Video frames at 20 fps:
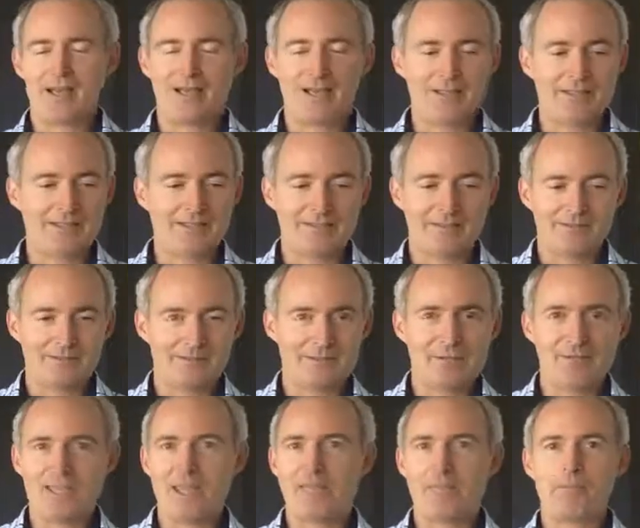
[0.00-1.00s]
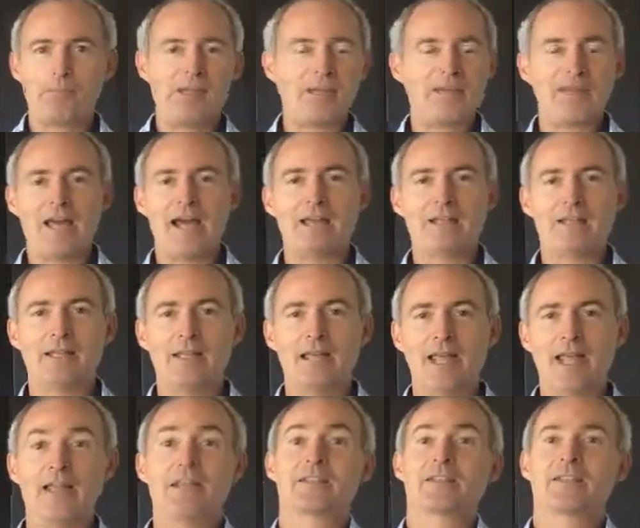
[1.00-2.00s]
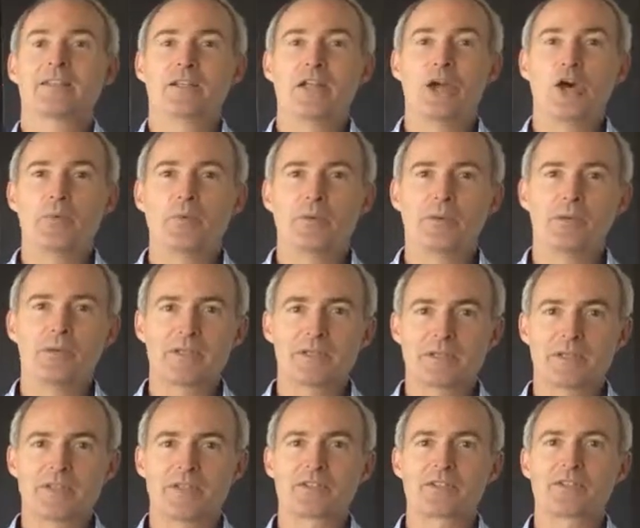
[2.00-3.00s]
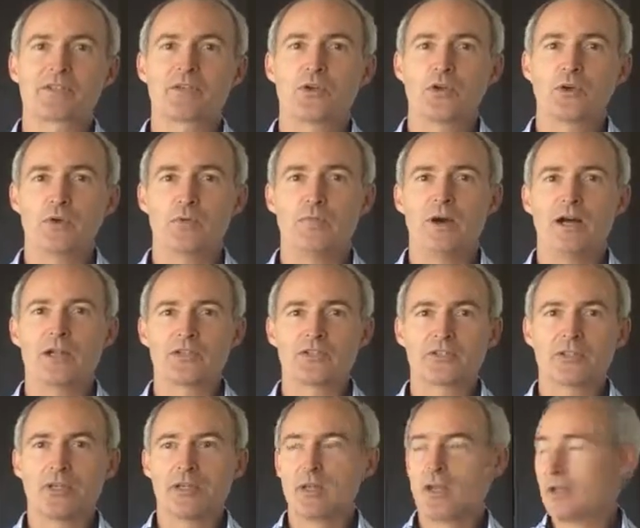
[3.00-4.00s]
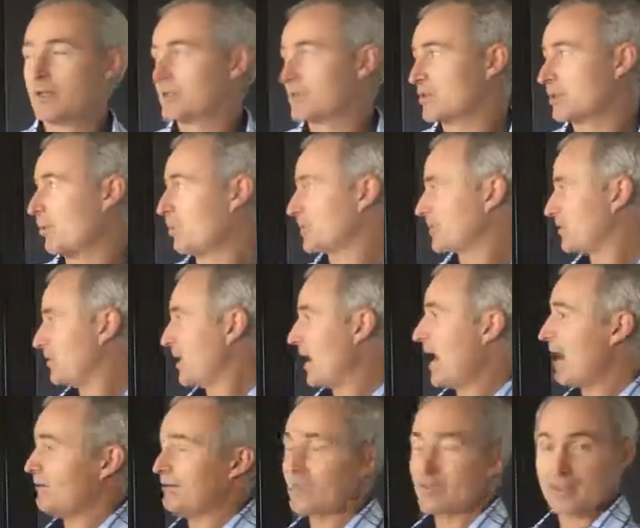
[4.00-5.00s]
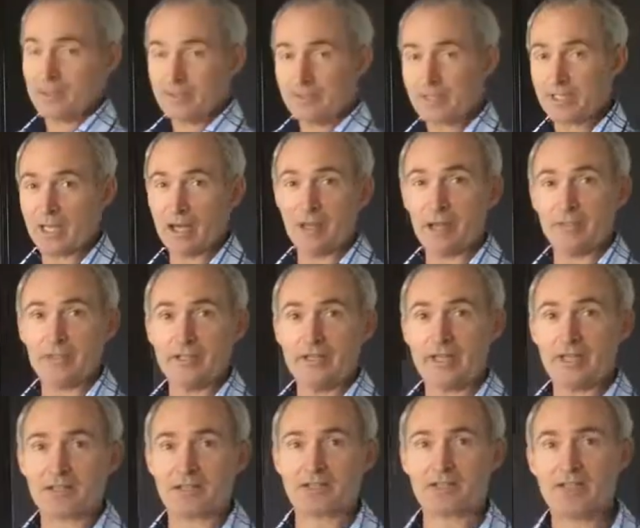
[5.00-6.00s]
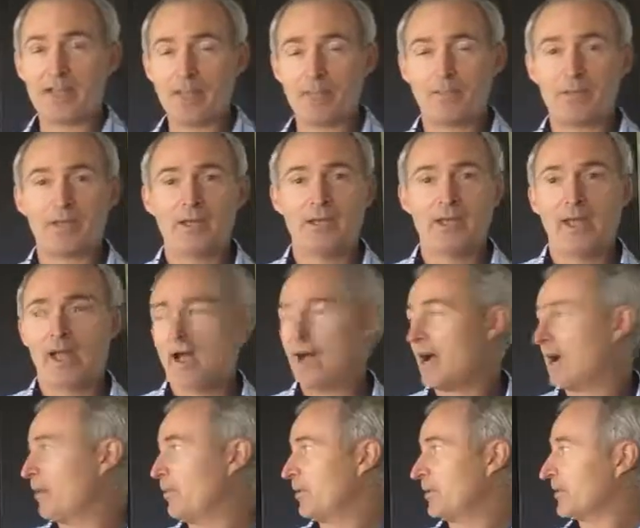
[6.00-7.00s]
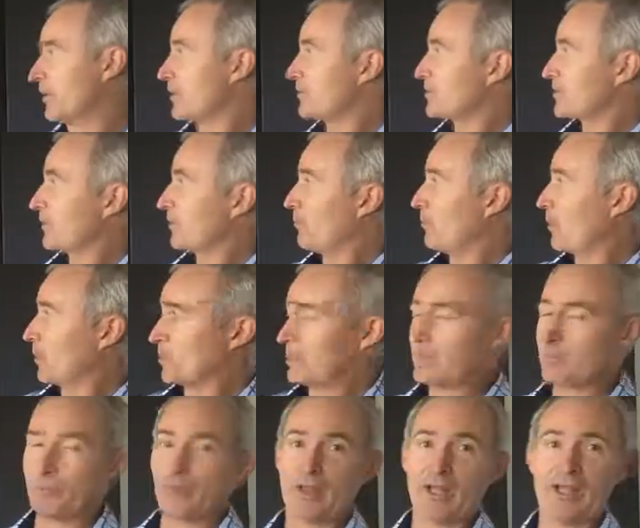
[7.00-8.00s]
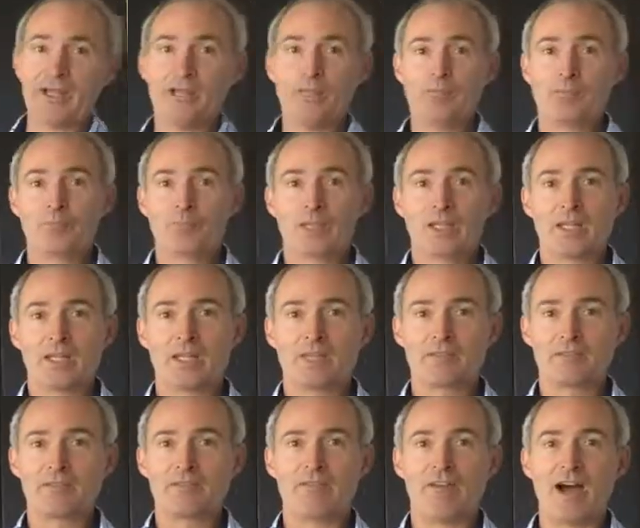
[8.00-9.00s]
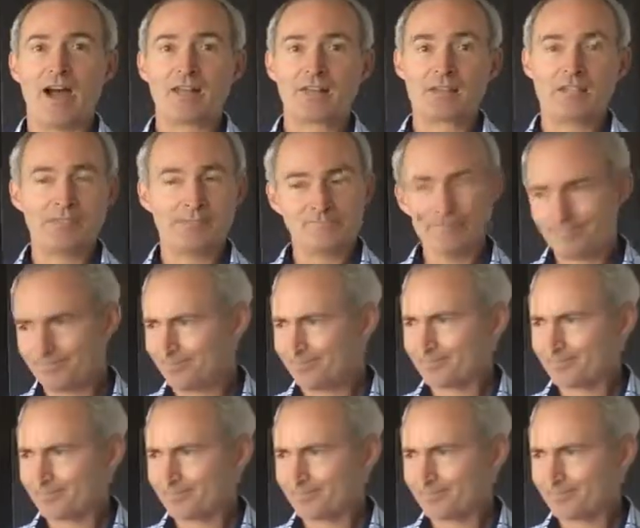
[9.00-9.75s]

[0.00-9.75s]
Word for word: uh, you can't beat that, and it's going to help your business so much. So once you have this intel, the next step uh, when it comes to your marketing plan is devising